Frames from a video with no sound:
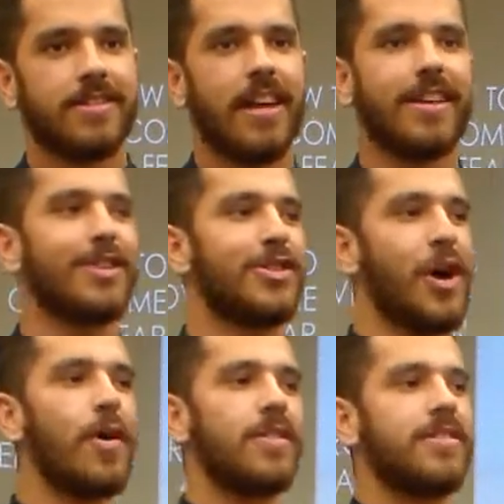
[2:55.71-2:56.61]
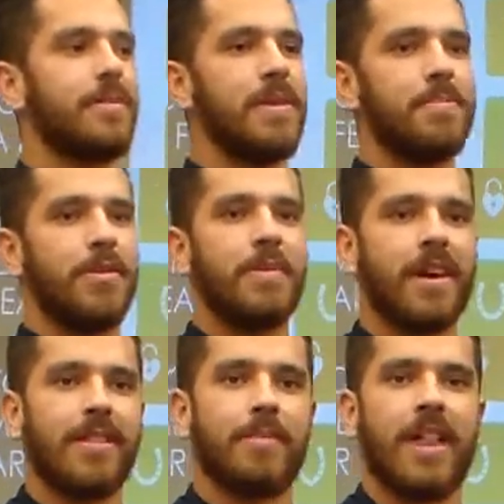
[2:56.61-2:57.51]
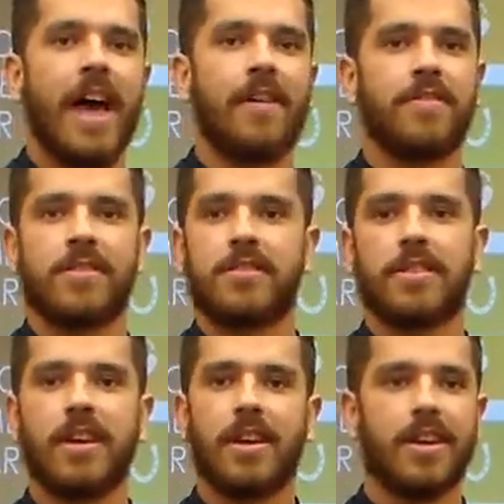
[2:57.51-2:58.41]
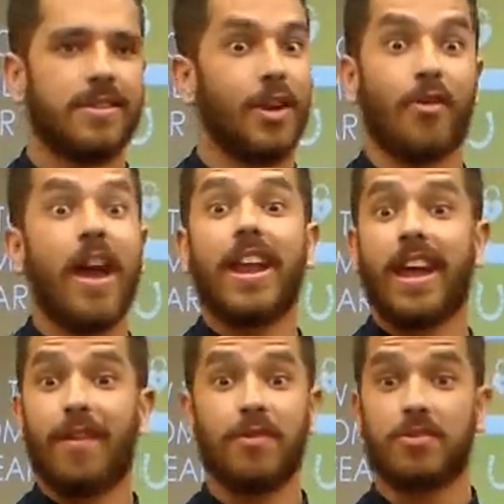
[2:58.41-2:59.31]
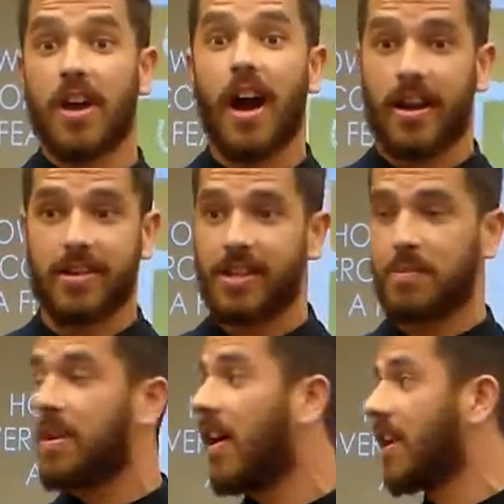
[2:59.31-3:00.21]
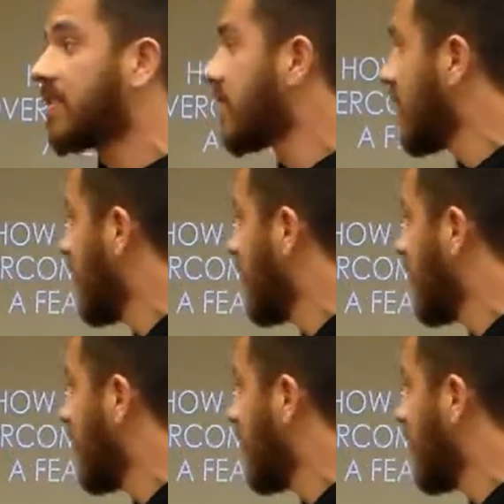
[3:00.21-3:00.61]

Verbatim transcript: Telling jokes to people and making them laugh is degrading if you suck, let's be honest.